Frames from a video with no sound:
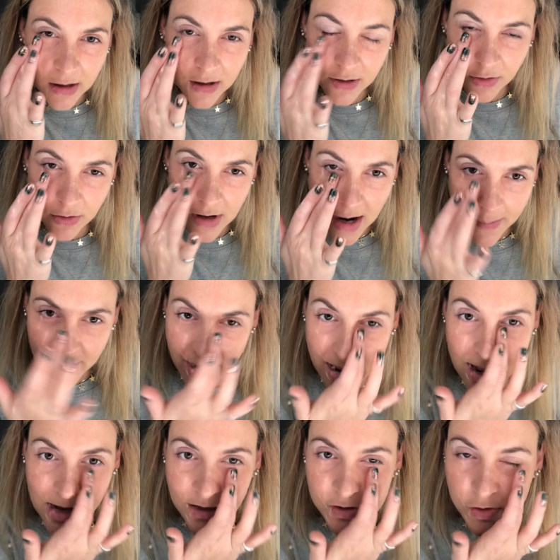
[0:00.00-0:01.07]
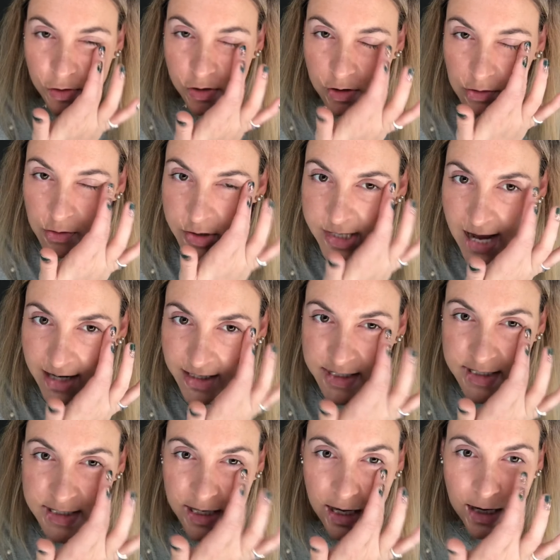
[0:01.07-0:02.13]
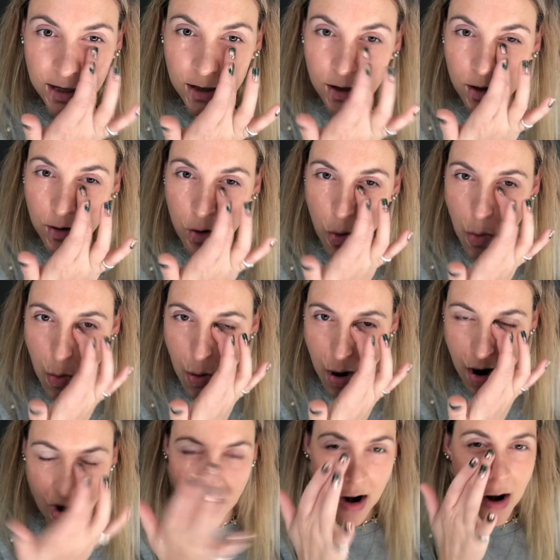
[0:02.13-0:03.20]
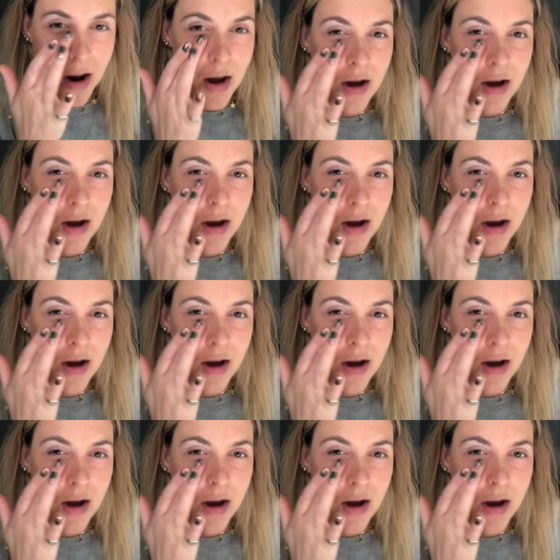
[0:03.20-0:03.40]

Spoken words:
under eye bags or saggy skin or